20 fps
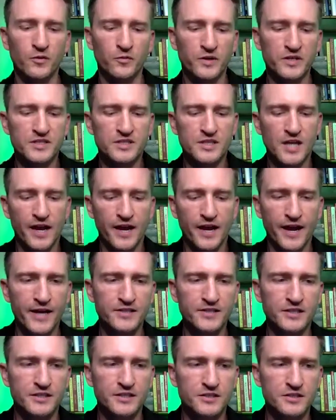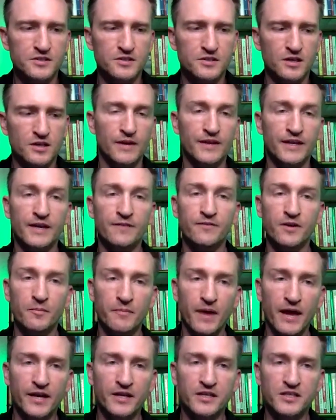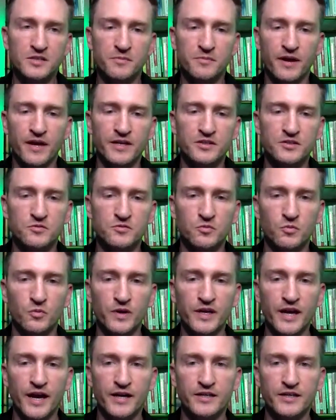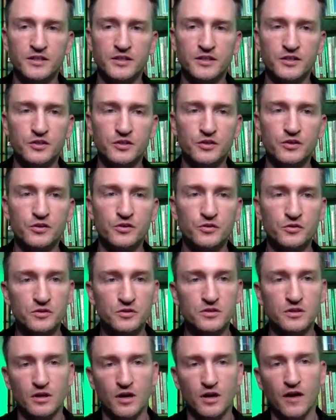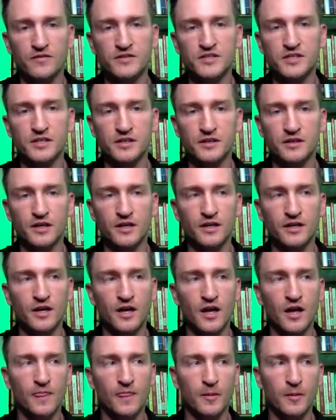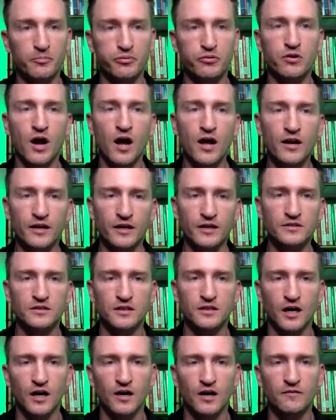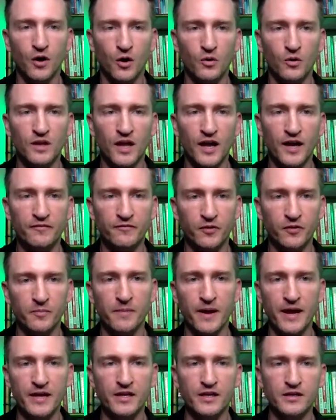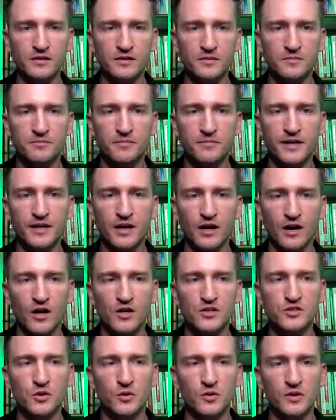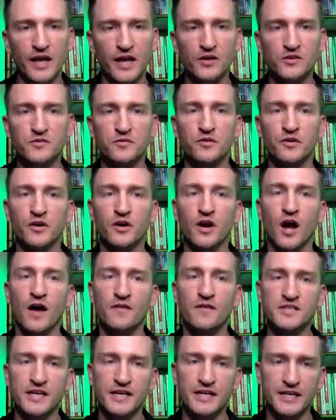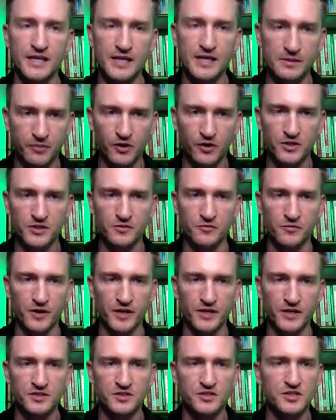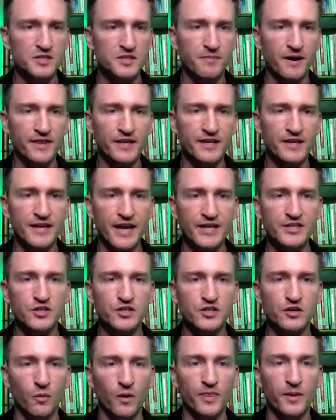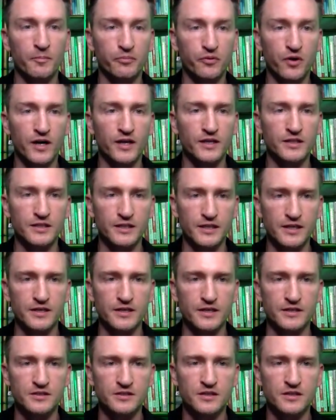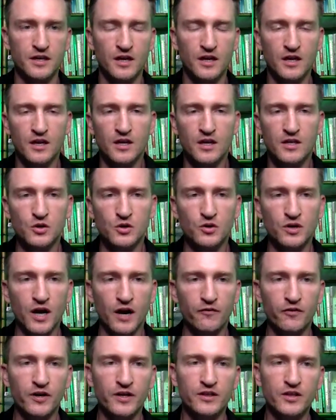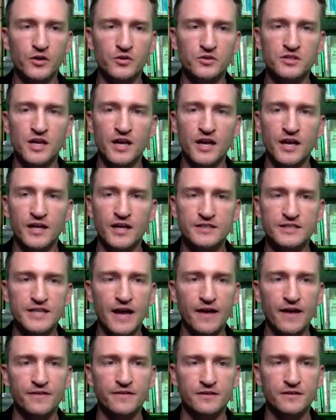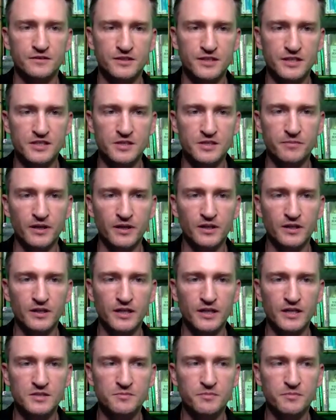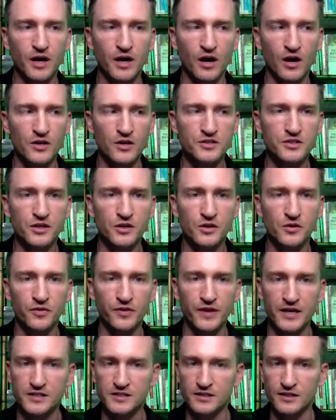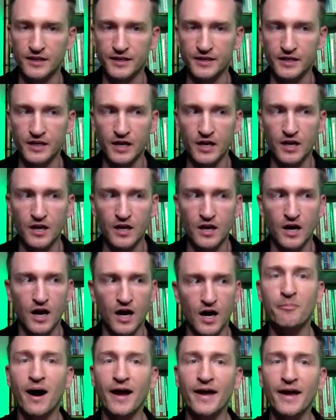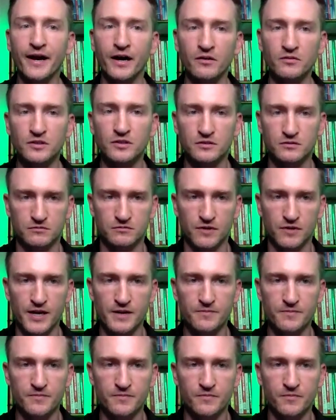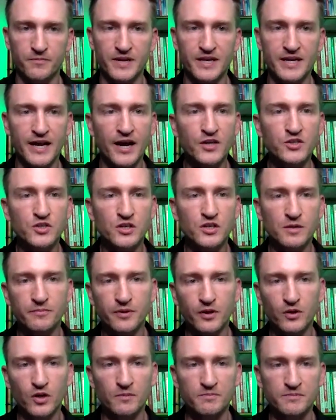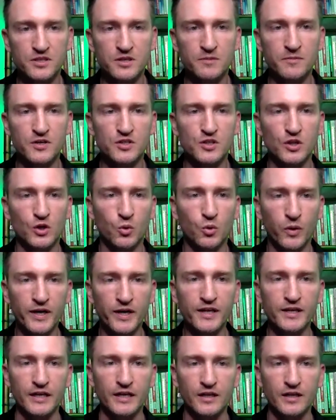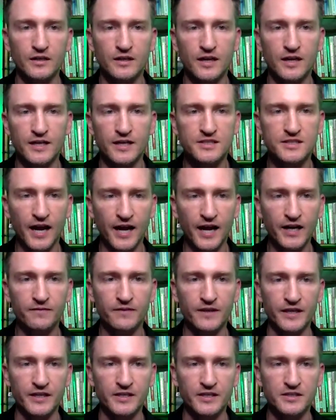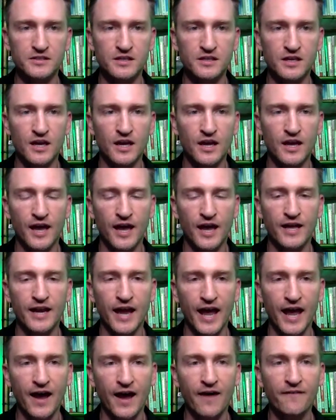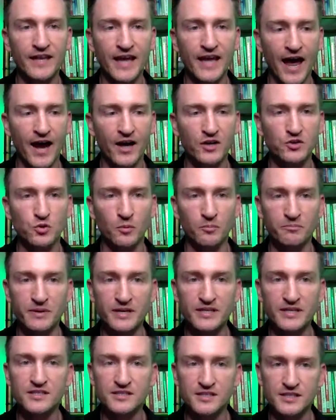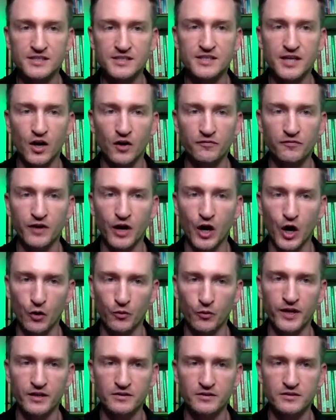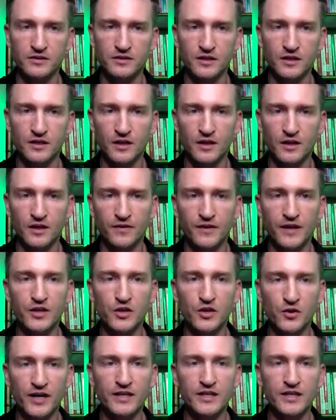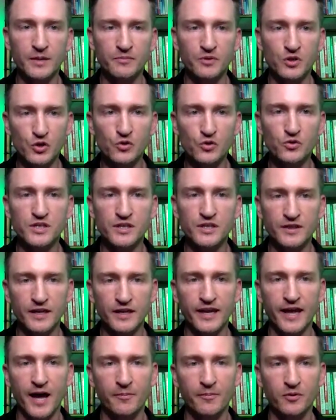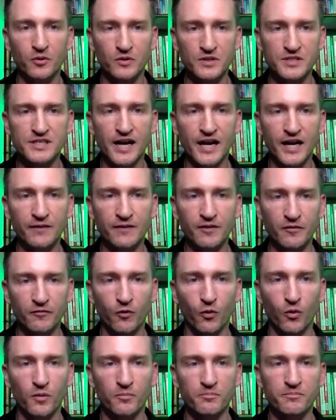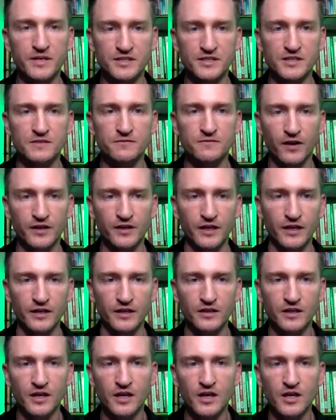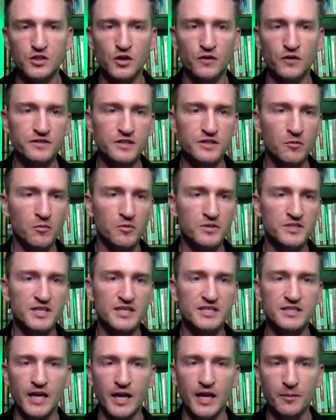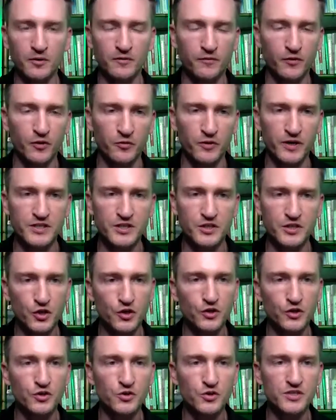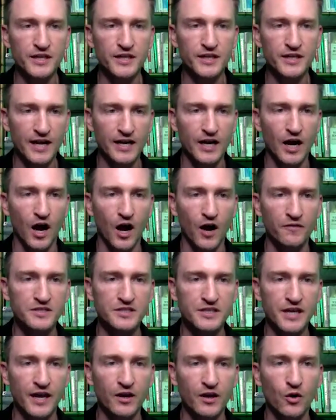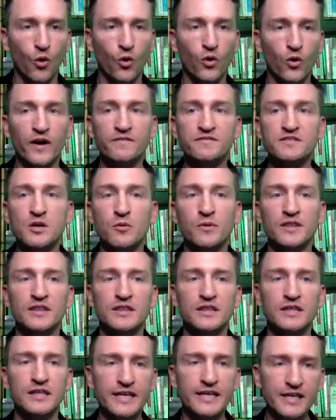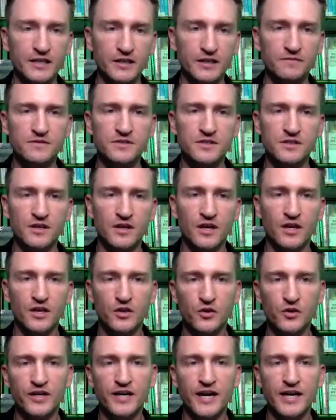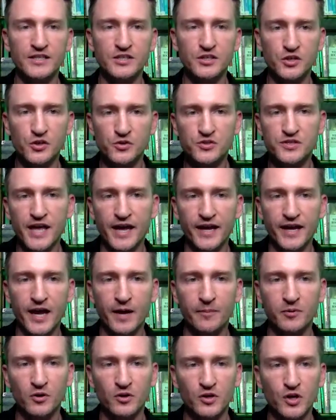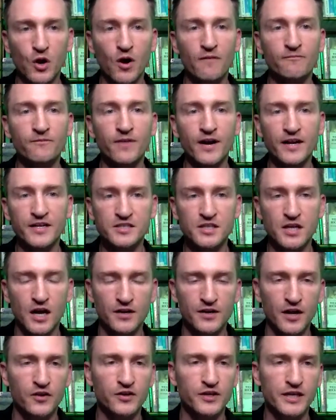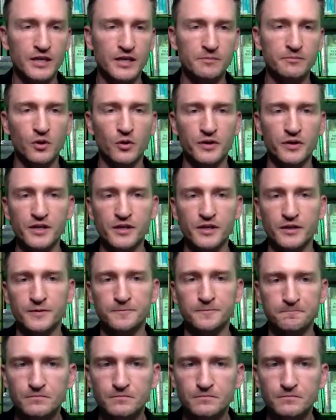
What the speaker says: one of the reasons I ask is in the infinite banking space, we actually use obviously the product of whole life for banking, but it also allows for offsetting key person risk just by the nature of what the product is. So covering those death, disabilities, but also things like a buyout, right? Because you can build up so much liquidity inside of these and have the actual business itself own it, then you could end up using the capital inside of it for business funding. So if someone was disabled for a reason, you could use that to kind of offset, or if someone leaves, you can actually use that capital to go out and find another key employee.